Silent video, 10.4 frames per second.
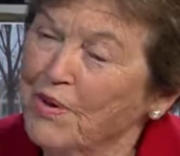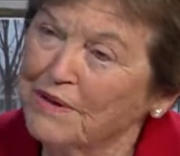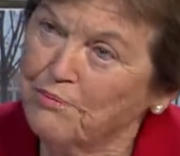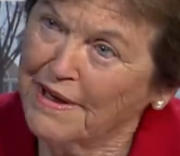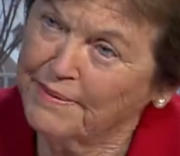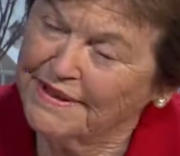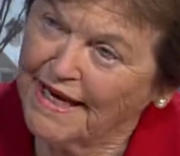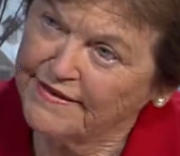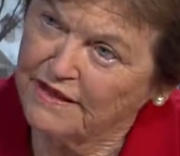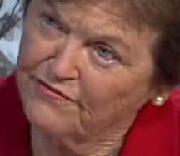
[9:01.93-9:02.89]
but maybe
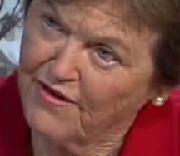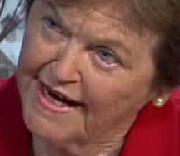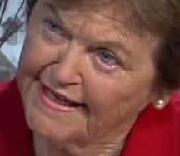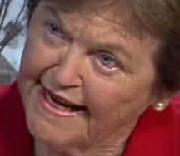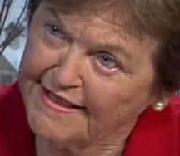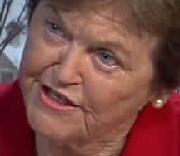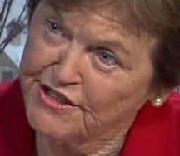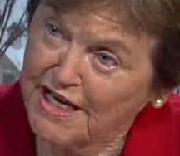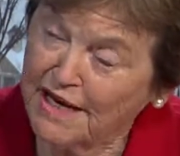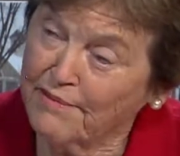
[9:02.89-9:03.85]
not the
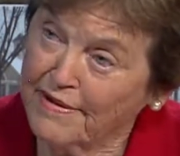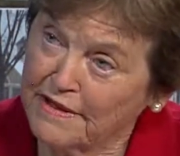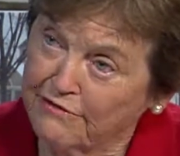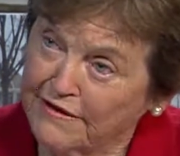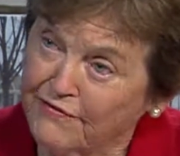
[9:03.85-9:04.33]
finances, and the